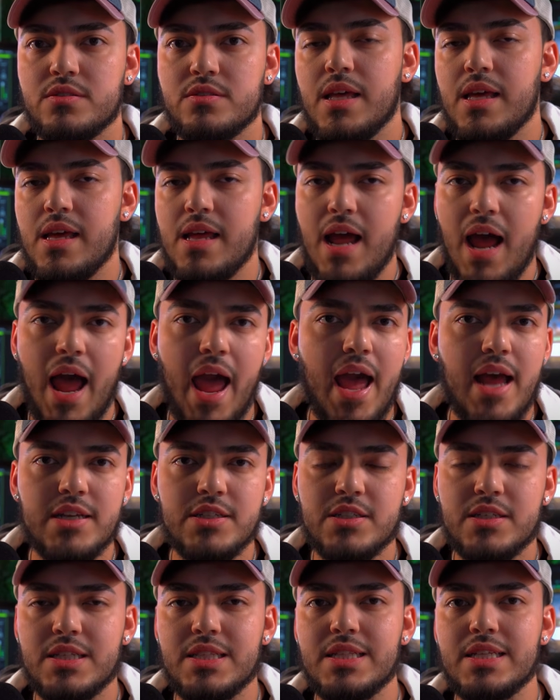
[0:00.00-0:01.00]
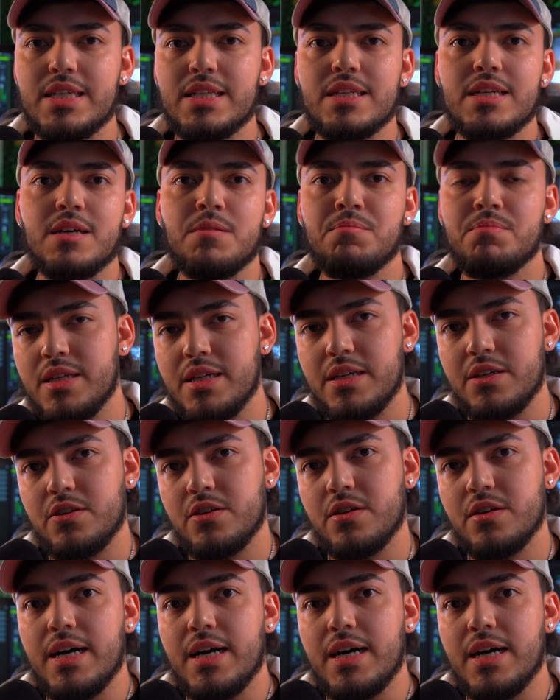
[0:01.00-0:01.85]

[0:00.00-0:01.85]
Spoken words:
that I had to clean up later.